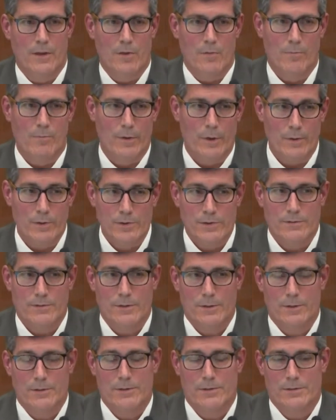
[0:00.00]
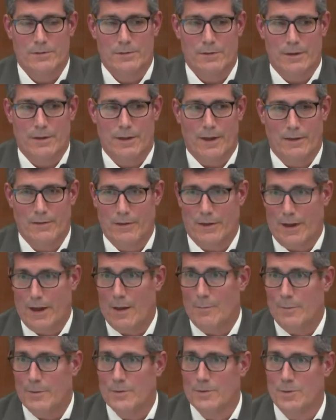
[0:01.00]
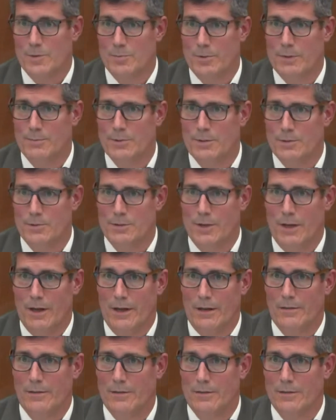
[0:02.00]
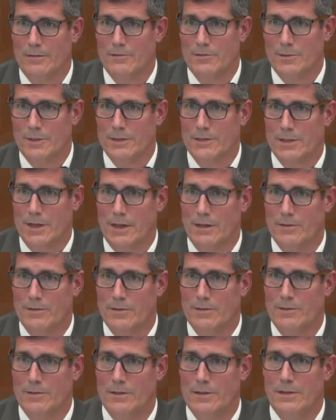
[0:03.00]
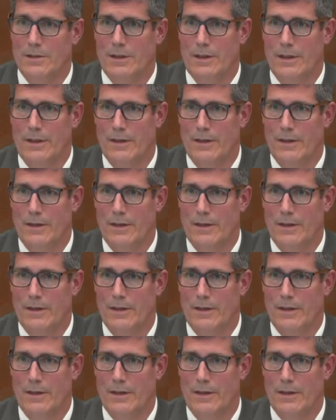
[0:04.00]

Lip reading: Most of those, as it happens, are people who died of drug toxicity,